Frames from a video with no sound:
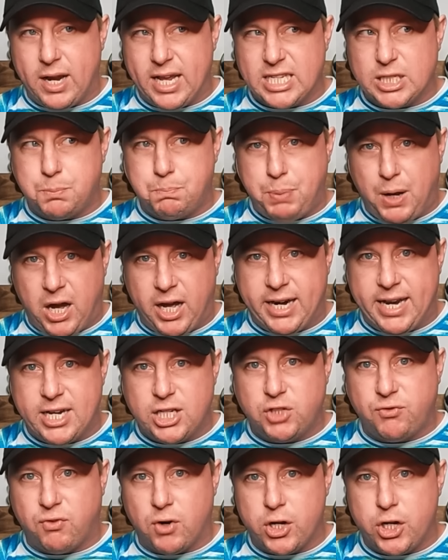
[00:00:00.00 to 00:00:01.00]
is
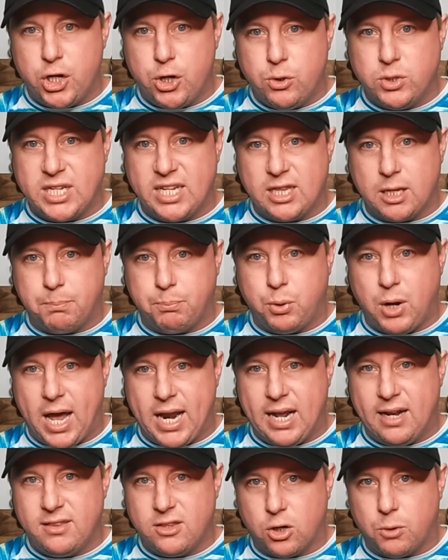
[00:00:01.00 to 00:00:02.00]
punished for using the
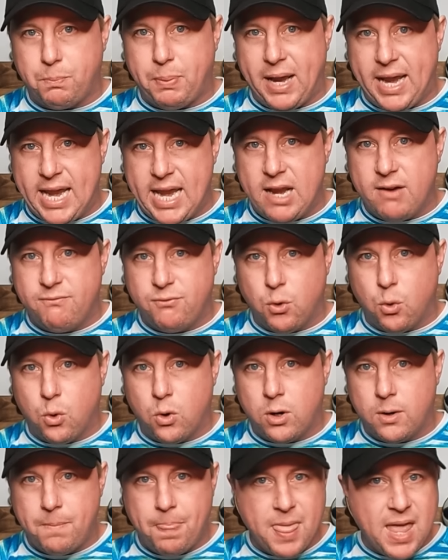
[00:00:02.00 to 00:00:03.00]
product they're paying
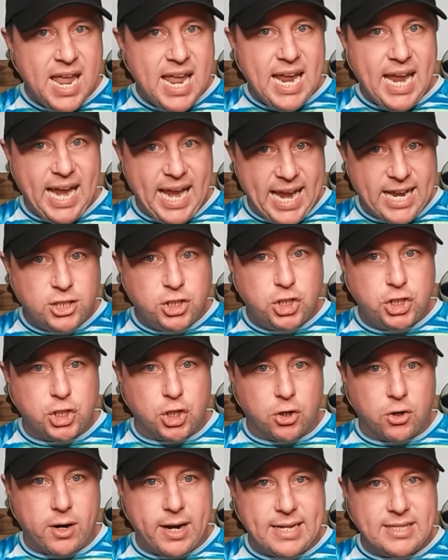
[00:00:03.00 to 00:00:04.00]
for:
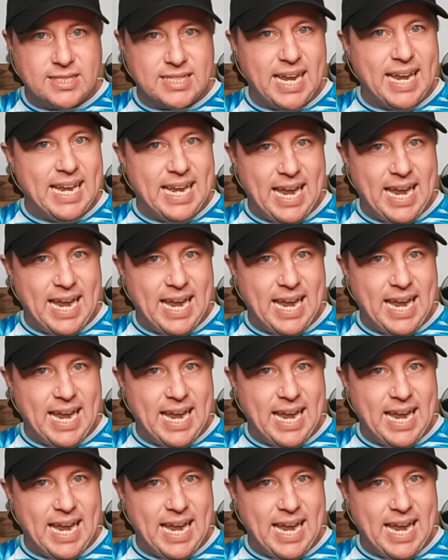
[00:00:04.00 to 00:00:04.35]
insurance in